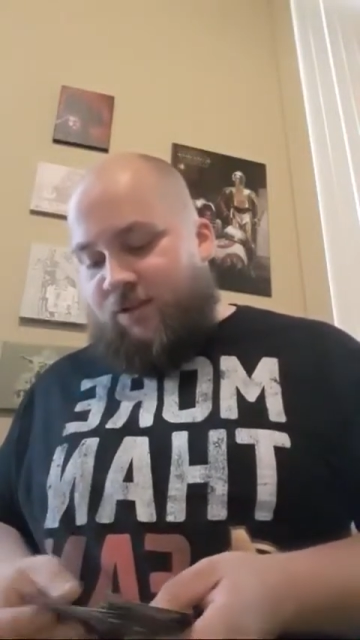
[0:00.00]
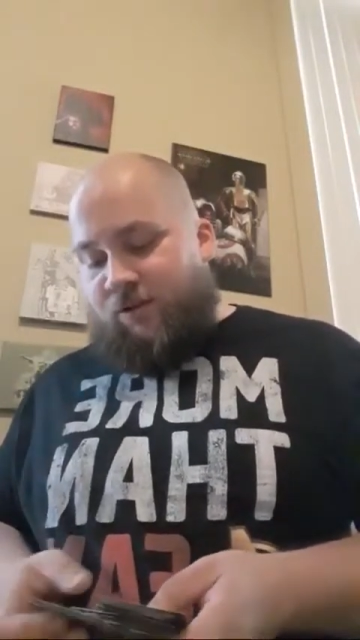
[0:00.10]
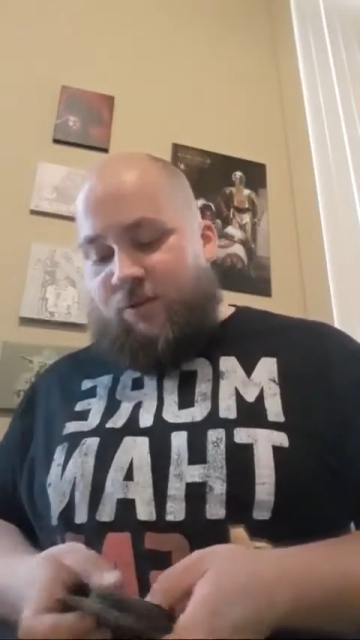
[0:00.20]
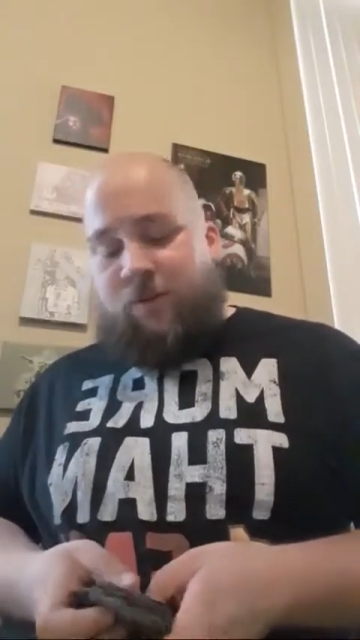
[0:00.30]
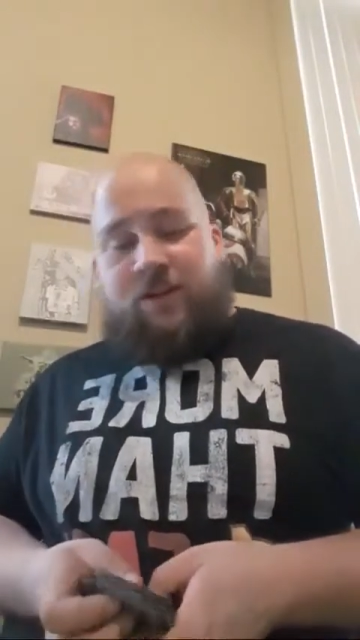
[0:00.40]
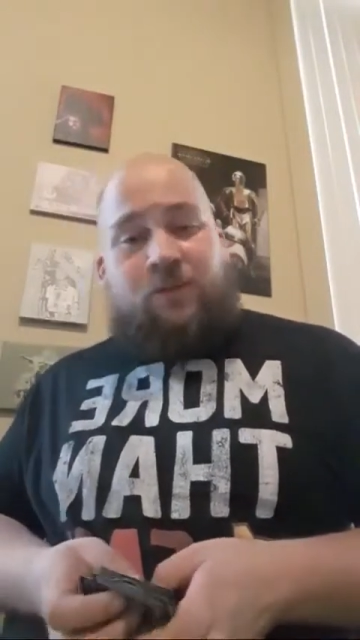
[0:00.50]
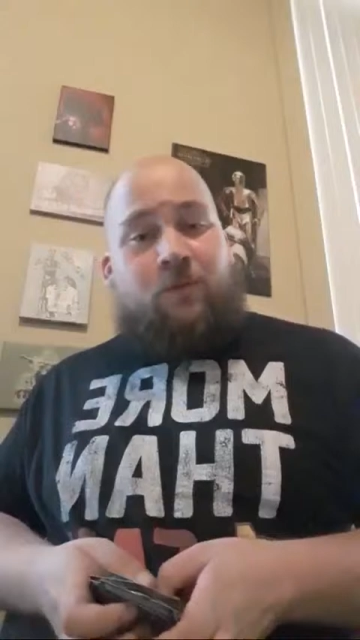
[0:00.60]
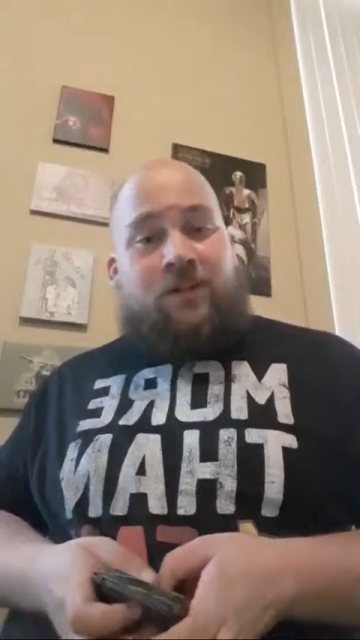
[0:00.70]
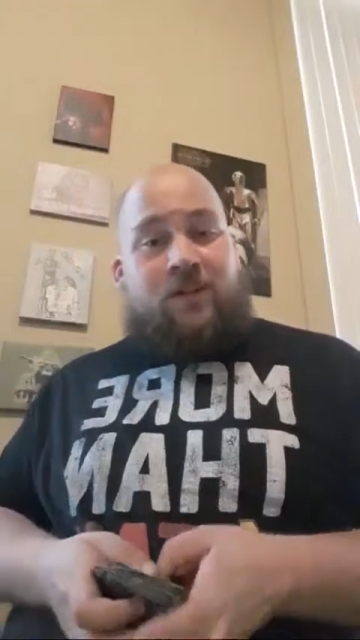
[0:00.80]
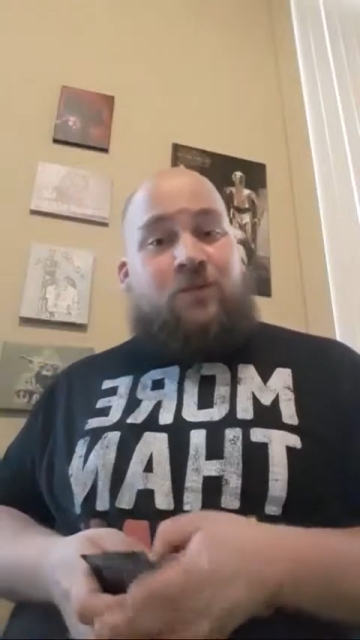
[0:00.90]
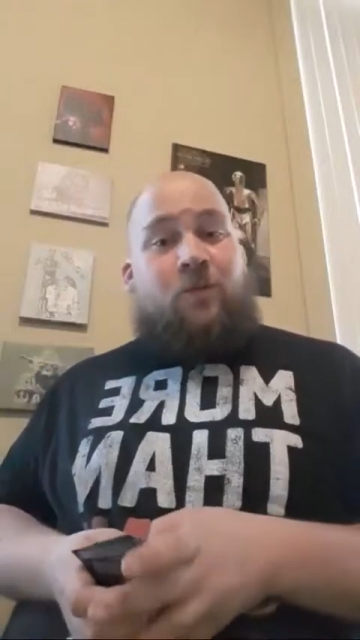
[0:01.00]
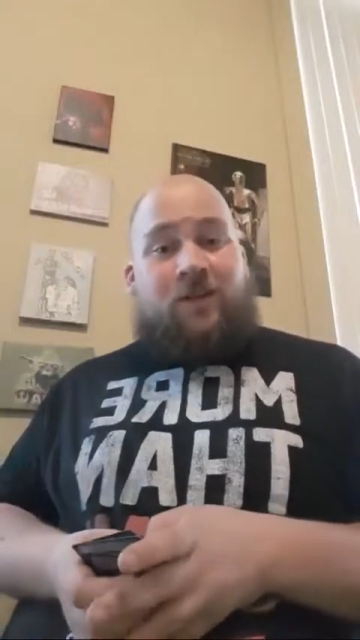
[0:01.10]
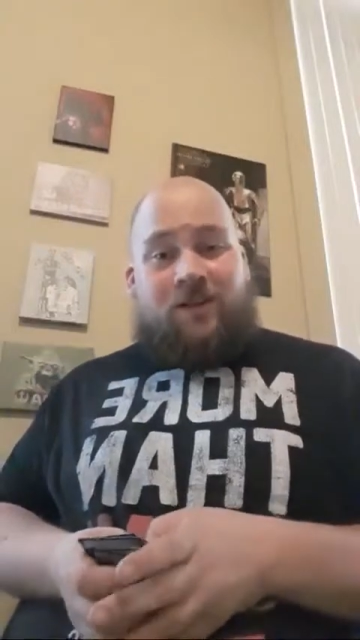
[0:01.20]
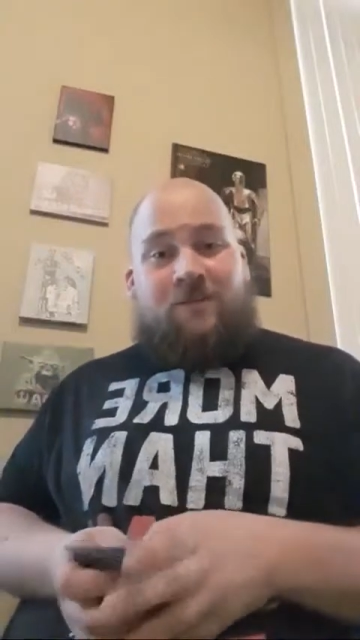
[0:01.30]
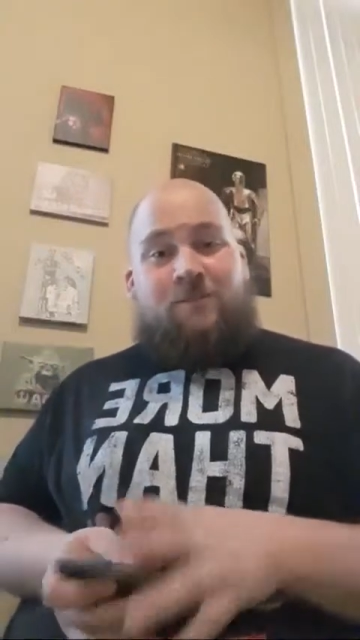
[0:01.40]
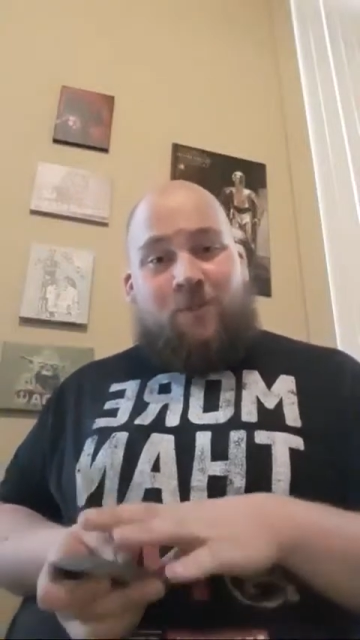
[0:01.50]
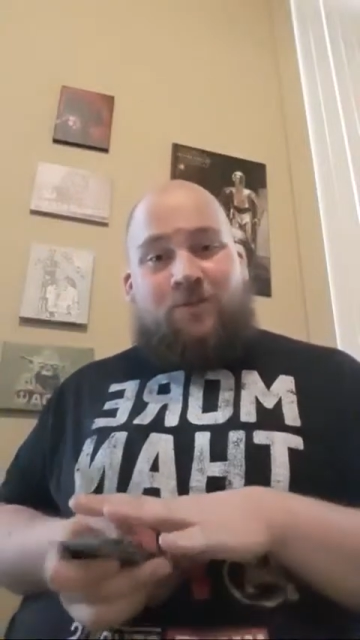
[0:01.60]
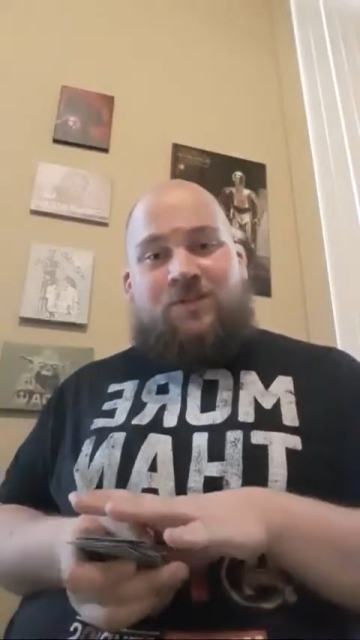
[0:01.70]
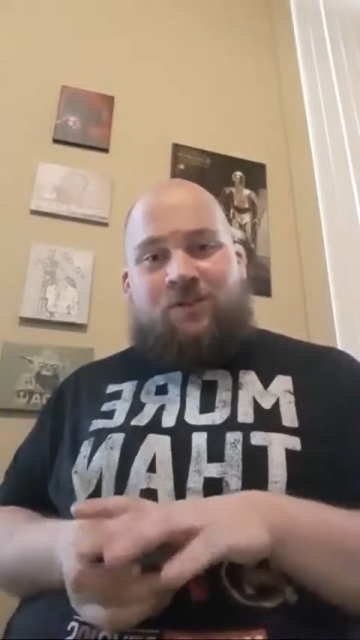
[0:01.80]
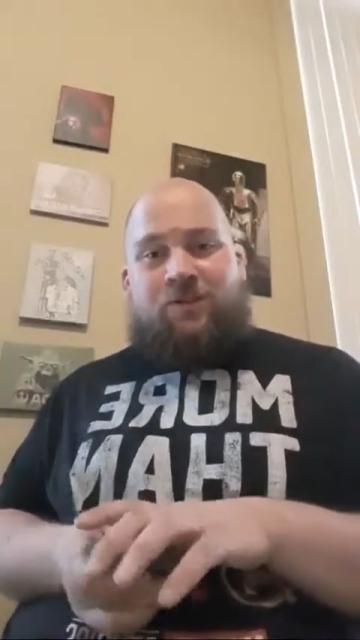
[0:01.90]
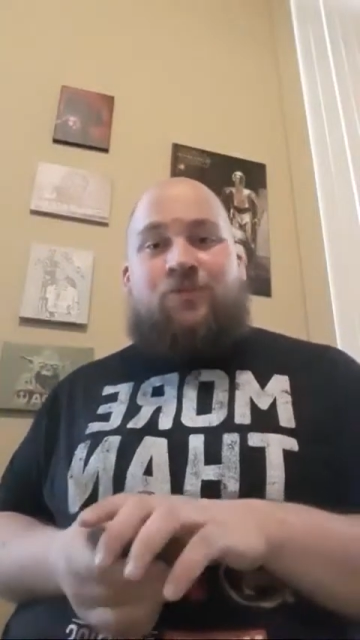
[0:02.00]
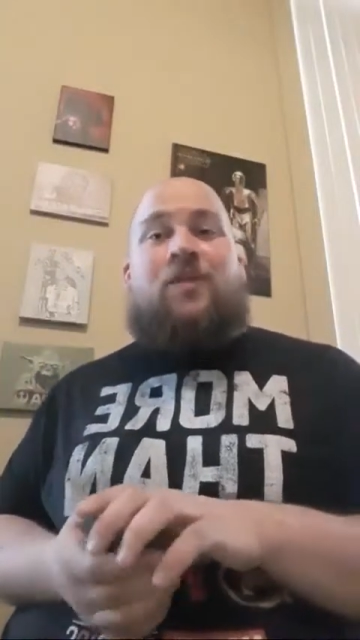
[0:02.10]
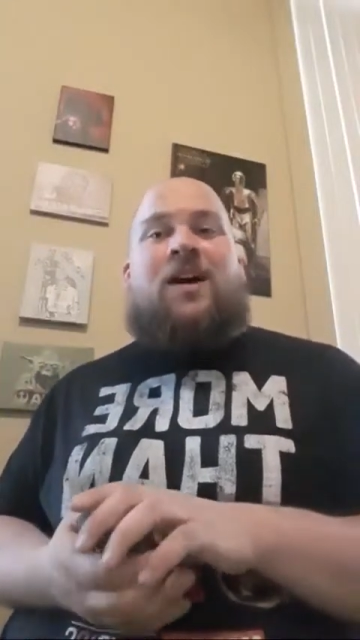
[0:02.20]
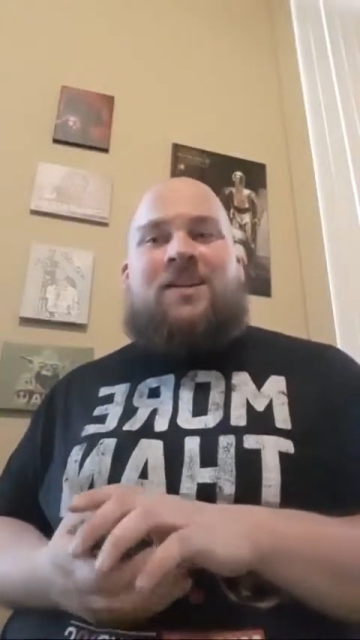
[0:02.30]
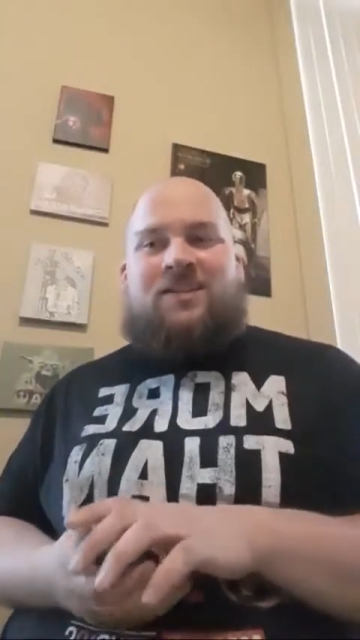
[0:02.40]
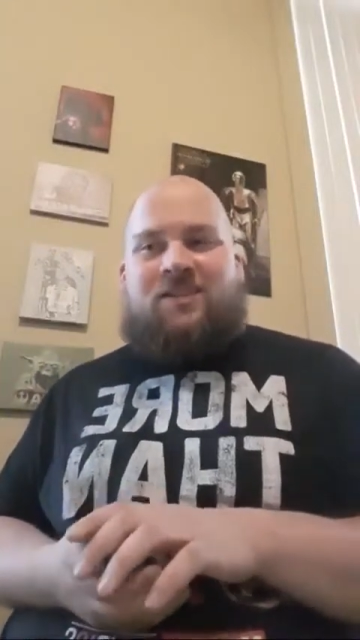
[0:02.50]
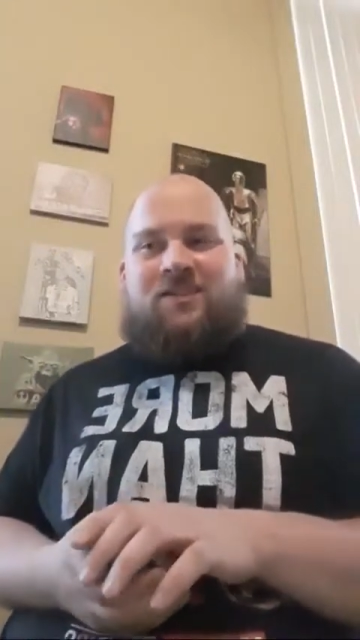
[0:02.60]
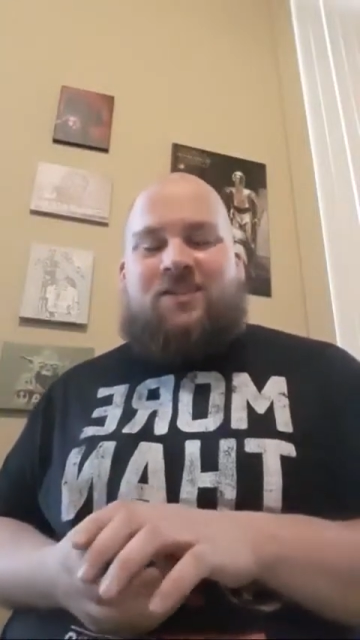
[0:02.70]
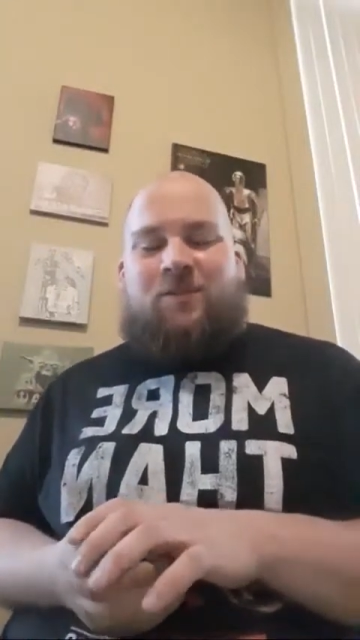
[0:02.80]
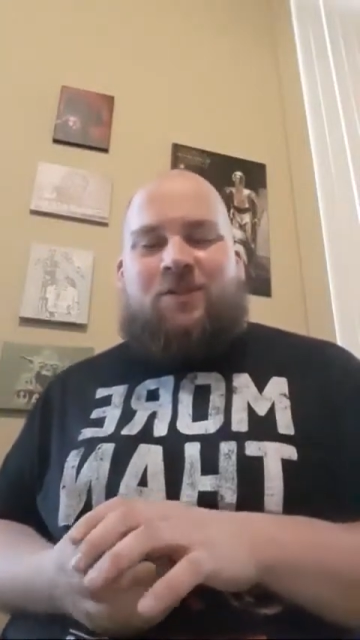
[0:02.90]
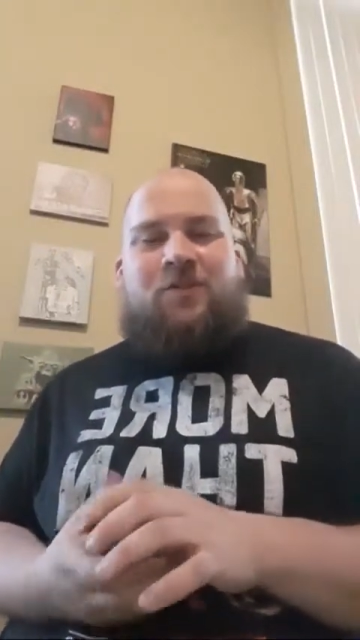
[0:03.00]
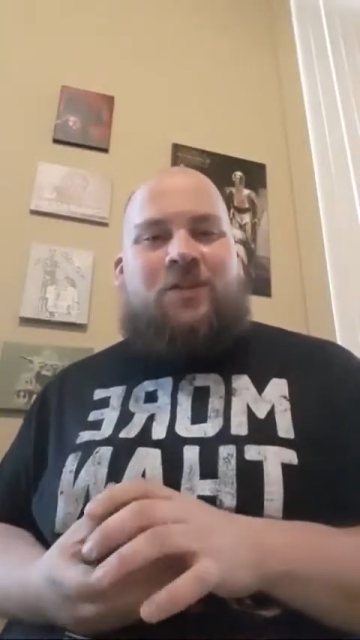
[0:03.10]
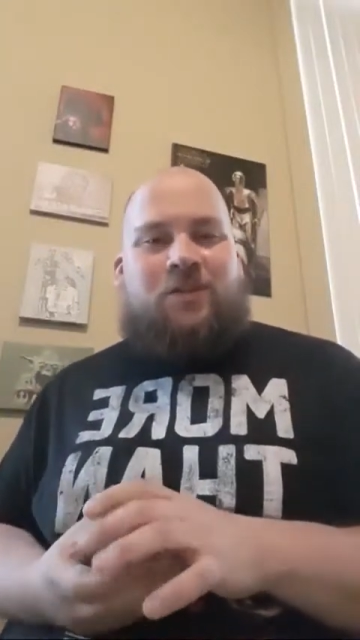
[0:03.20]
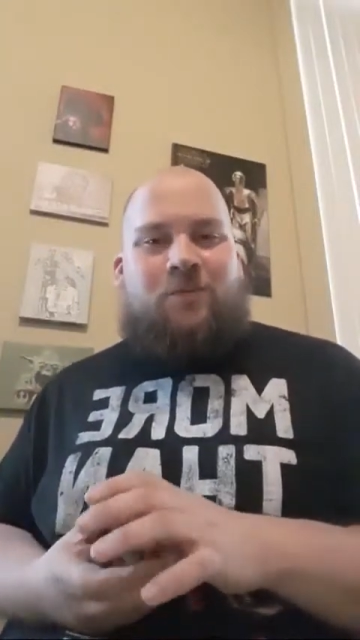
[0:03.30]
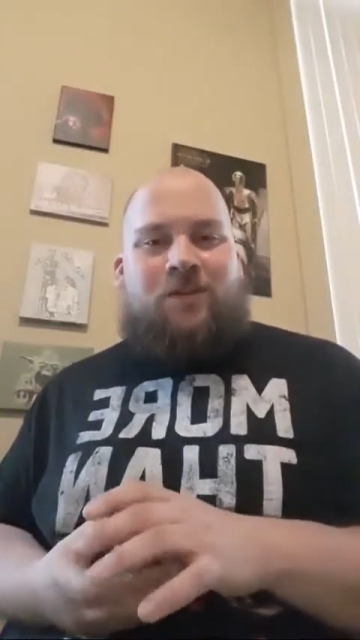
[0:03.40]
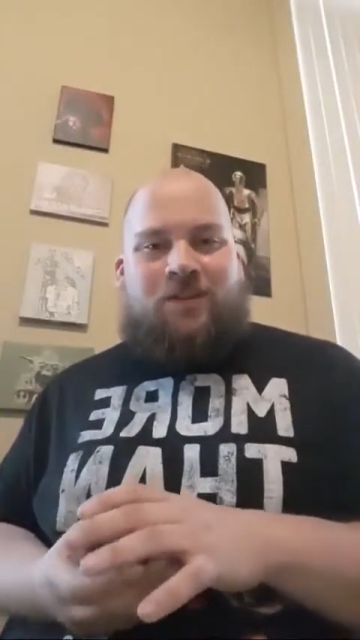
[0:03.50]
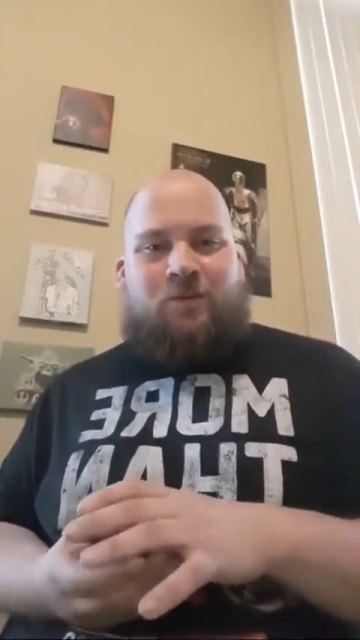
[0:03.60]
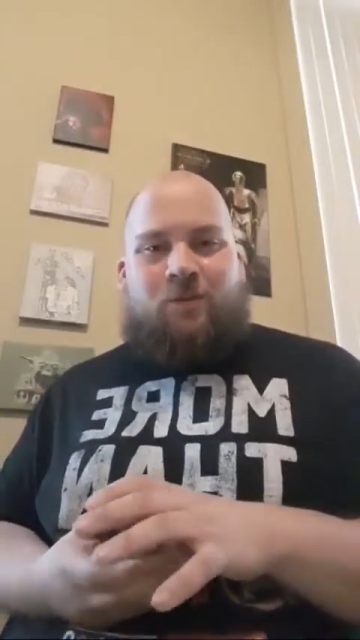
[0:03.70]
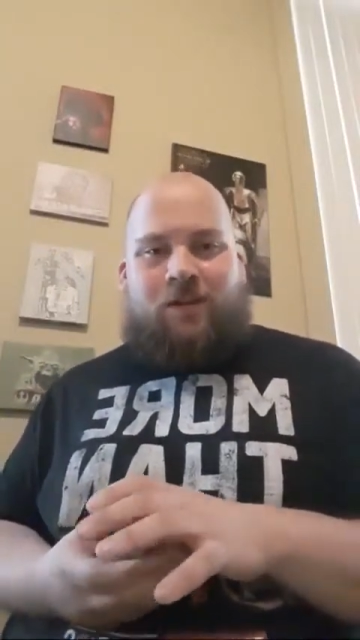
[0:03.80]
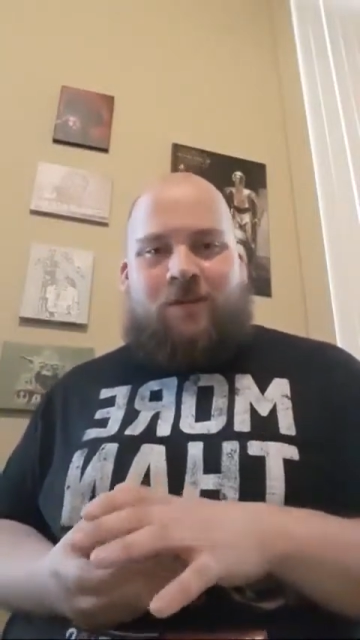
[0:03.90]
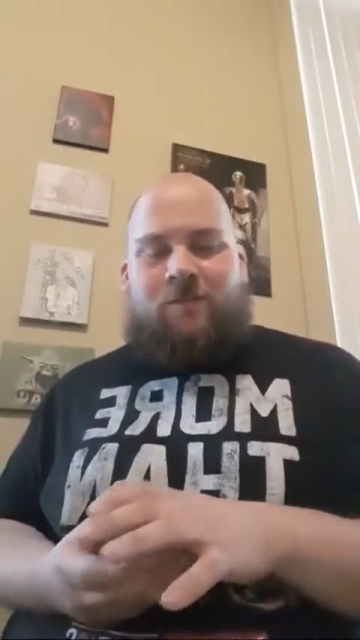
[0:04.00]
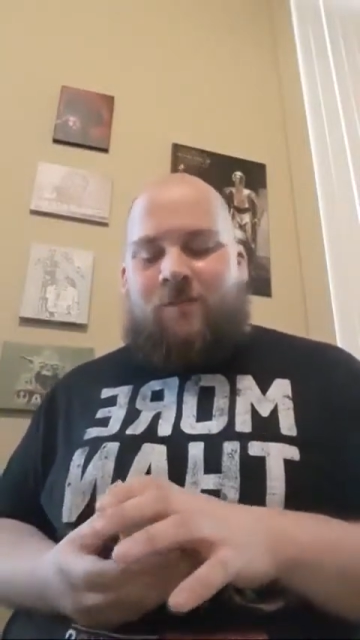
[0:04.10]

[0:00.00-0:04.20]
20, 20, and 20 most, or trying to stick to somewhere 20, 20, and 20.